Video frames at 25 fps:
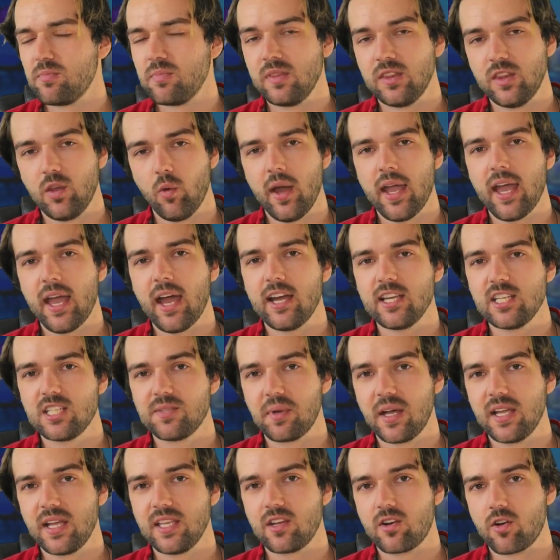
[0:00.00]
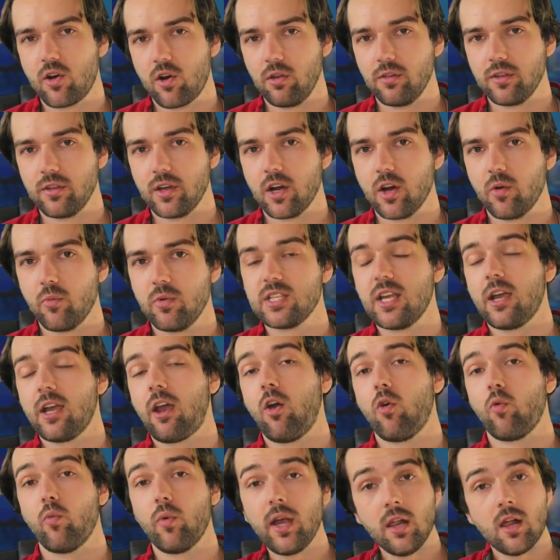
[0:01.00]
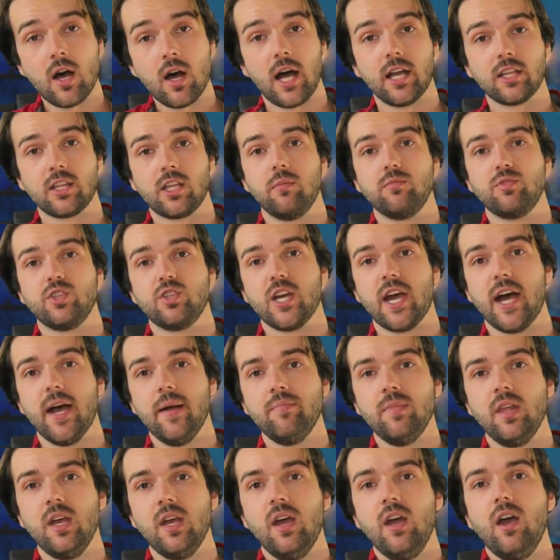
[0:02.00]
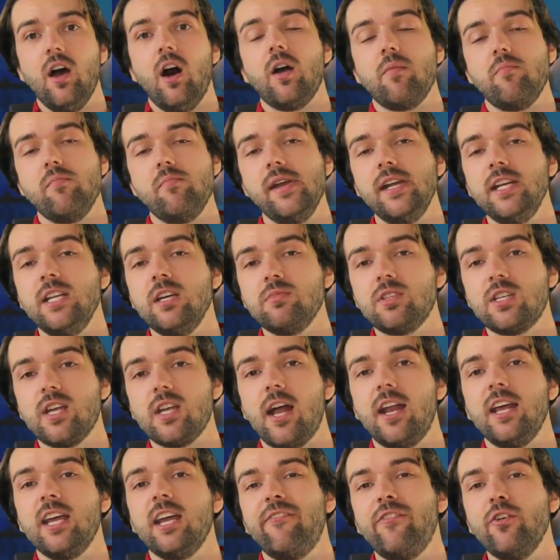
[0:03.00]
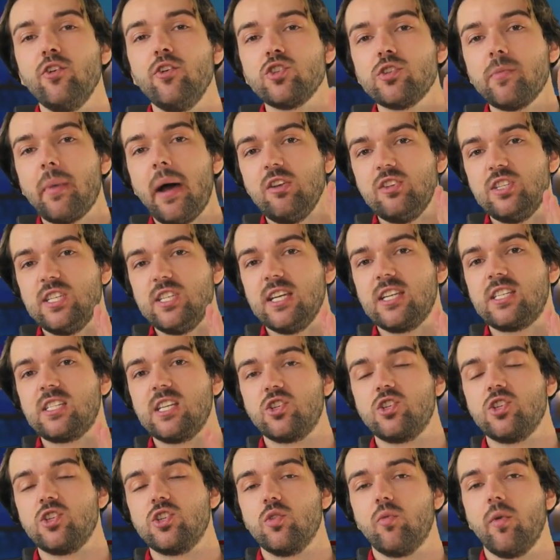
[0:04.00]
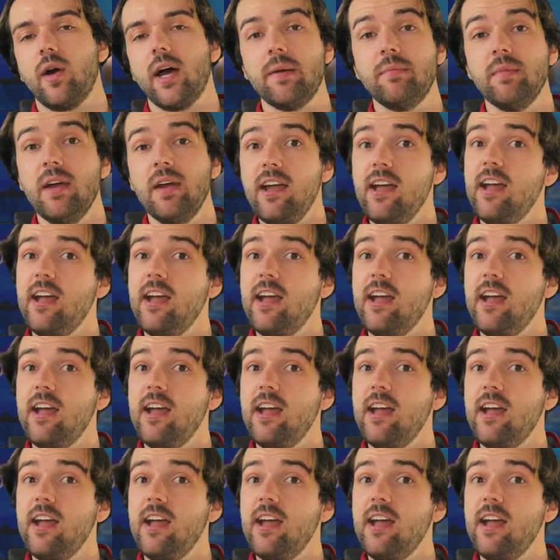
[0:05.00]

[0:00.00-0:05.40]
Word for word: The way I explained it earlier was like a real hot tub jet on medium setting, it feels about six inches away.